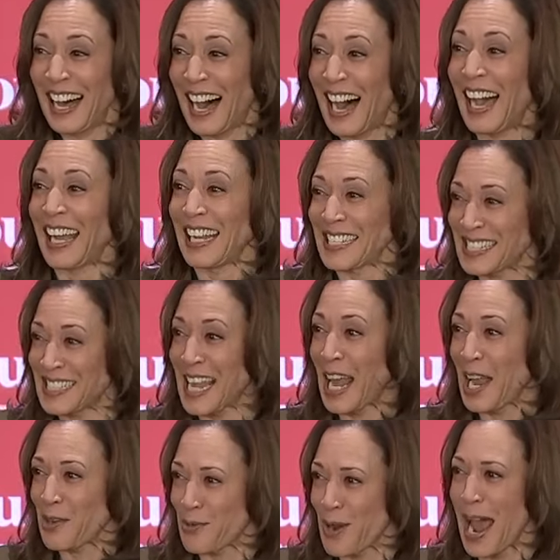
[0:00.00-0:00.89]
I
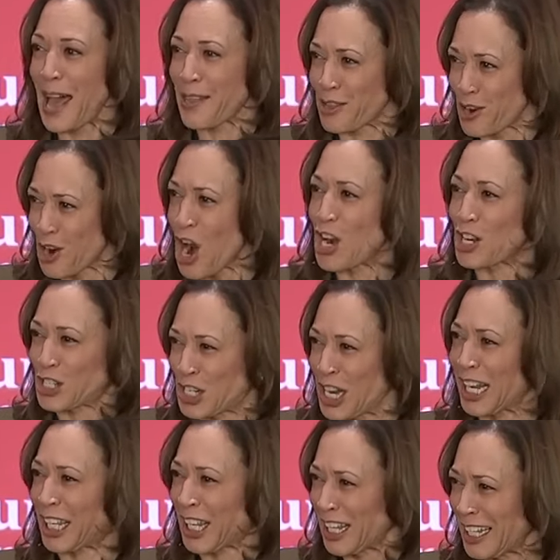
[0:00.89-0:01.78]
say rather
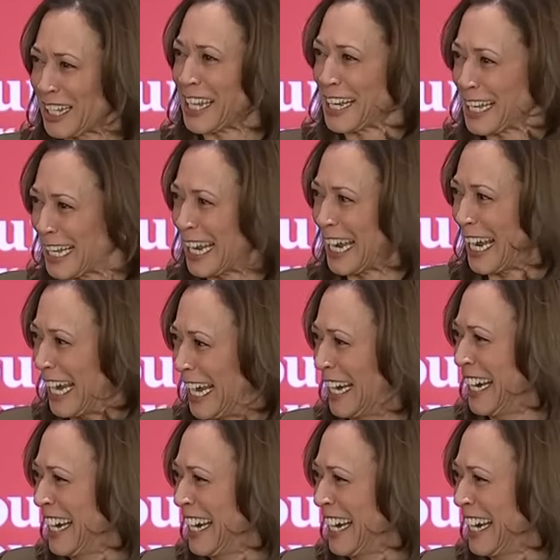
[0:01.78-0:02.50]
articulately.